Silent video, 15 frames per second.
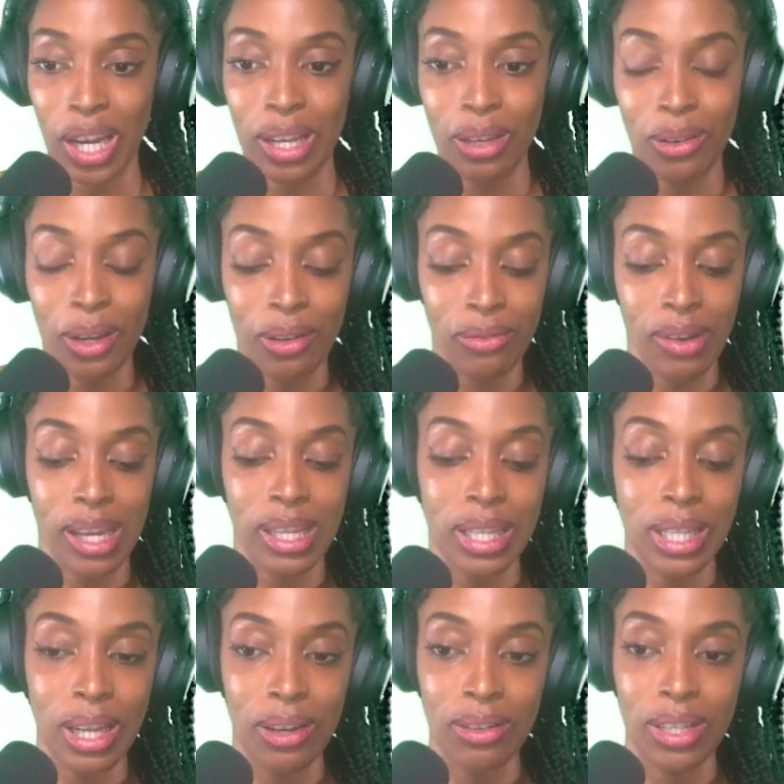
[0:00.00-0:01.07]
you can find
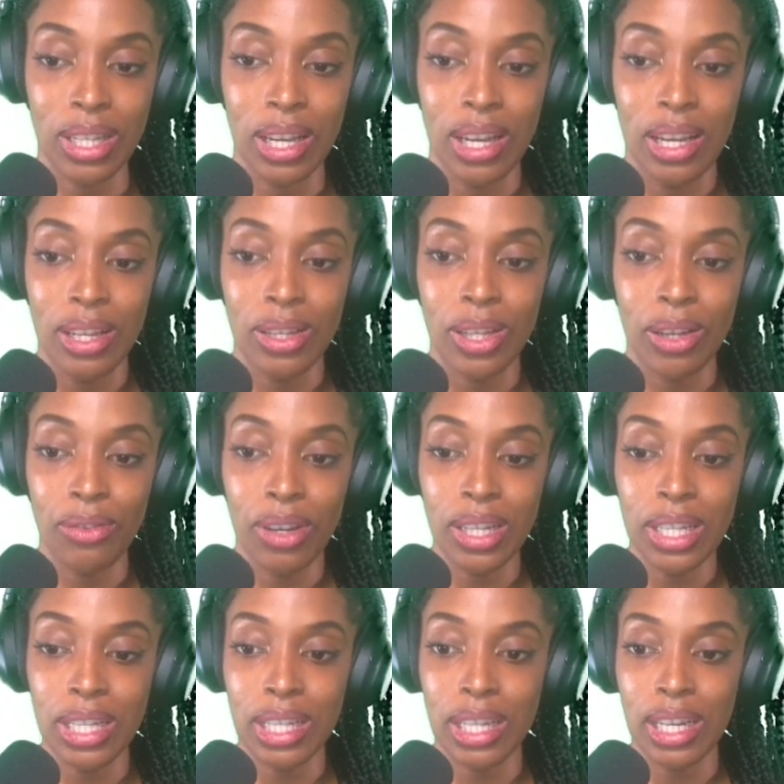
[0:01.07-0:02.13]
this out. So if I
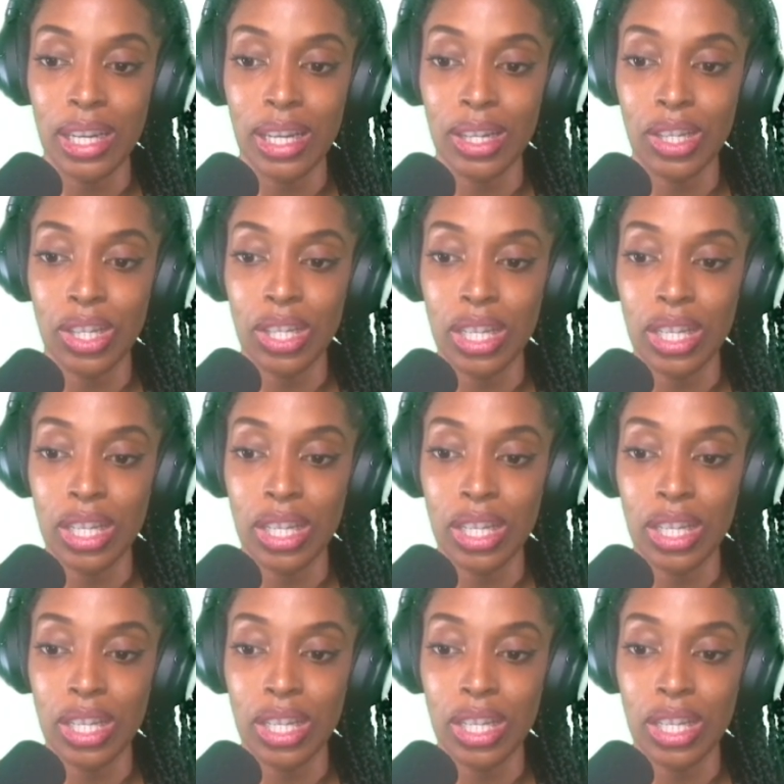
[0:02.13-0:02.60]
search